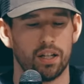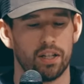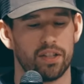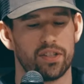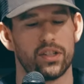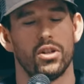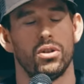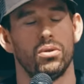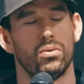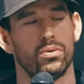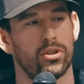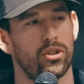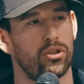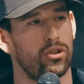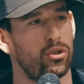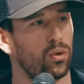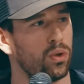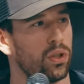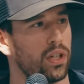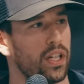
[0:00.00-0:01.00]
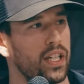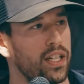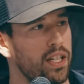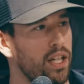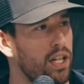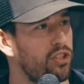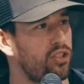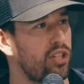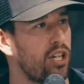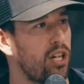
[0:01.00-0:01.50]
So short in a
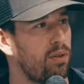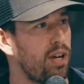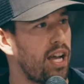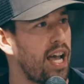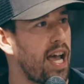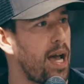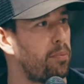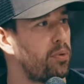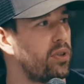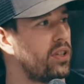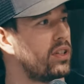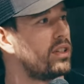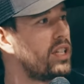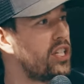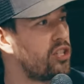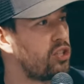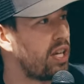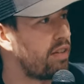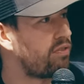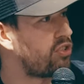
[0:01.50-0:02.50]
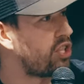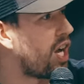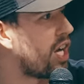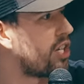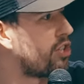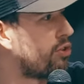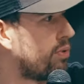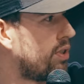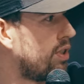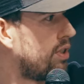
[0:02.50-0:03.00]
nutshell, what happened is you have
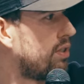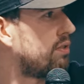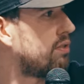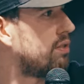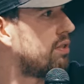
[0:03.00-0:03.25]
Joshua.